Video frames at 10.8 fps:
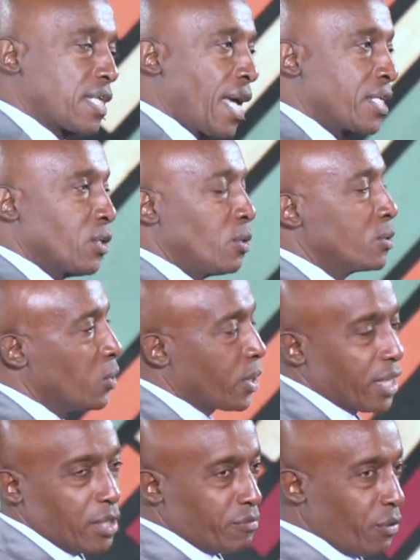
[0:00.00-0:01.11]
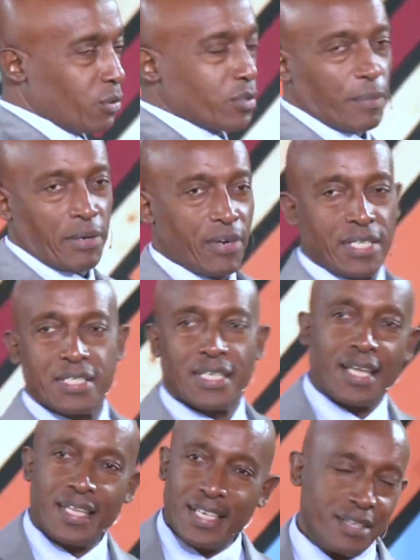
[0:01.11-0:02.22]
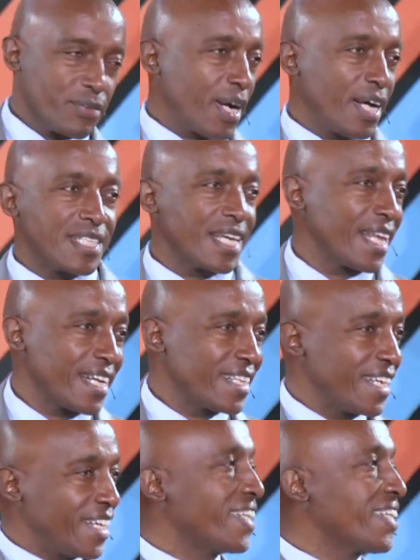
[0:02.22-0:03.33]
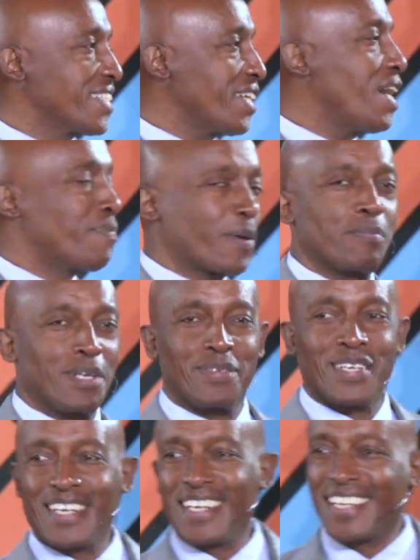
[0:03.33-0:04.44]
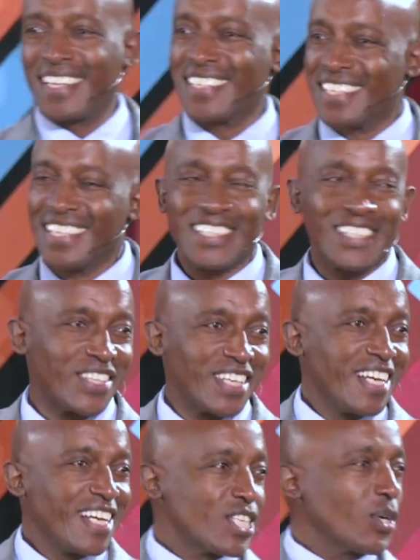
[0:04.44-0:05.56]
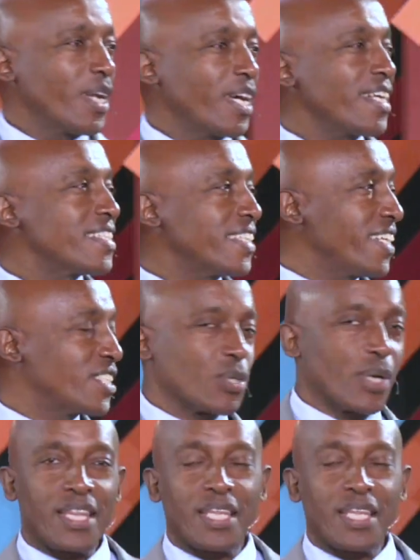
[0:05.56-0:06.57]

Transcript: And don't look in your phones, my friends. I think if you can't say that, then there's a, a problem, there's an issue. So let us say it together.